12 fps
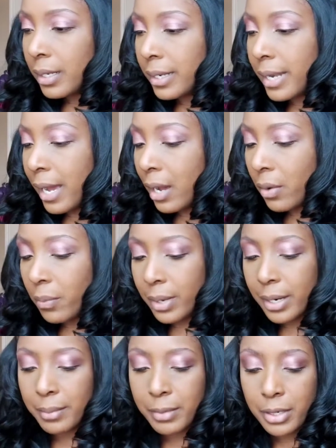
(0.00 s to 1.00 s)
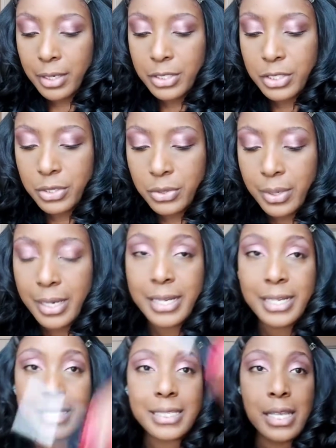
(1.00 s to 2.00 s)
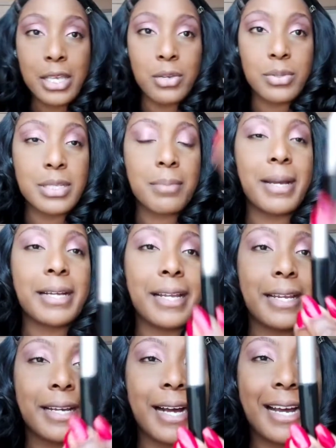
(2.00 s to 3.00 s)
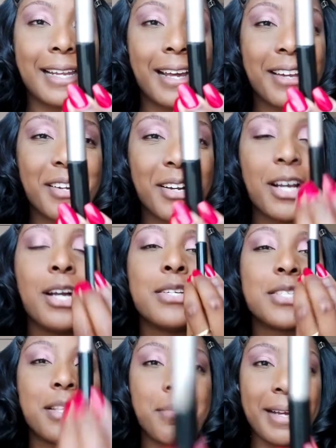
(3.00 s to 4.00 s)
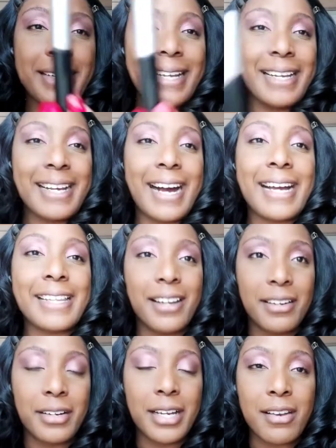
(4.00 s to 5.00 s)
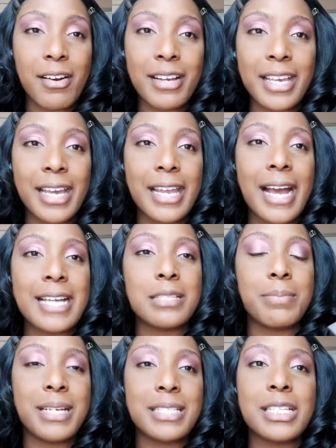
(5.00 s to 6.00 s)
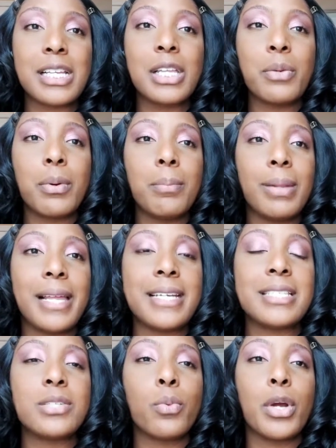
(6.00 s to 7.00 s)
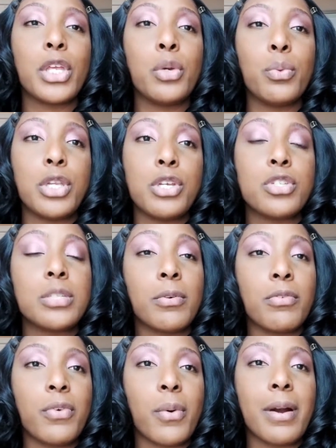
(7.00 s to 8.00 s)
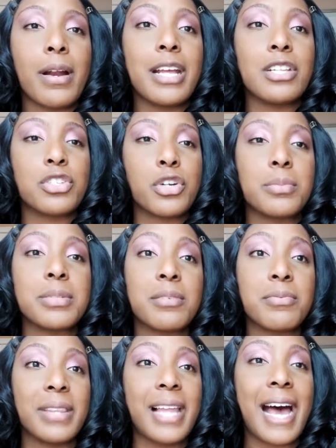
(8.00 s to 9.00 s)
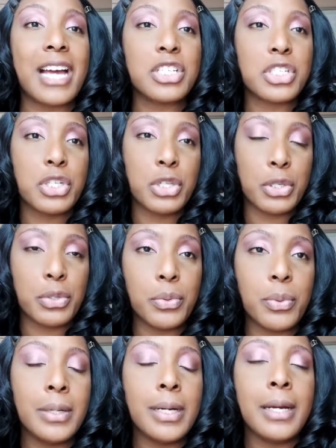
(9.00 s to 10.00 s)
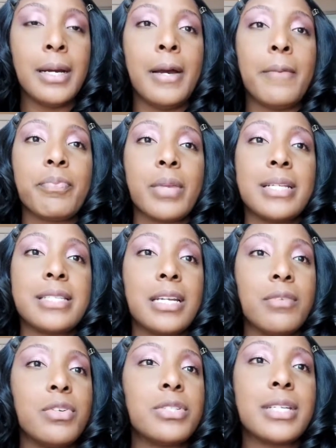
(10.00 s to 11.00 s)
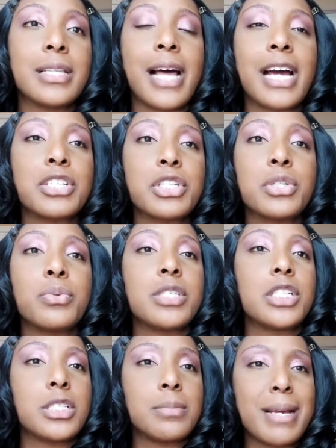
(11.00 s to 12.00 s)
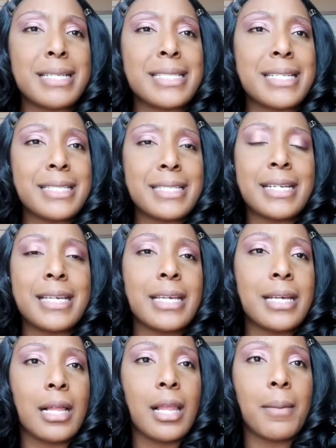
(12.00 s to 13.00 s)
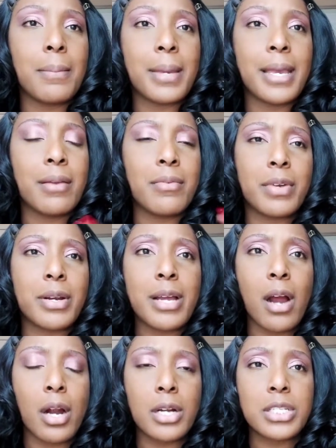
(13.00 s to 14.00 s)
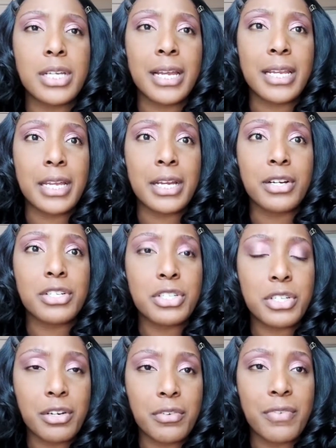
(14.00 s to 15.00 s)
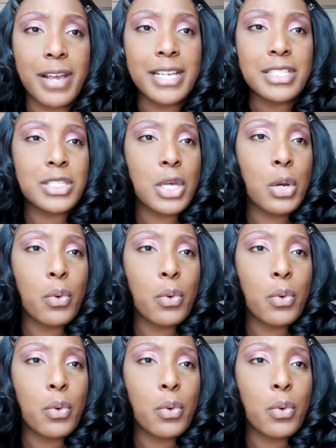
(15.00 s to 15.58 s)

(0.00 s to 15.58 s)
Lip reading: Now what I'm going to do is use the magnetic eyeliner. So the magnetic eyeliner in our kit has basically replaced what you would use before in terms of lash glue. Instead of using lash glue, which is messy, sticky, clumpy, and very hard to adhere to your face,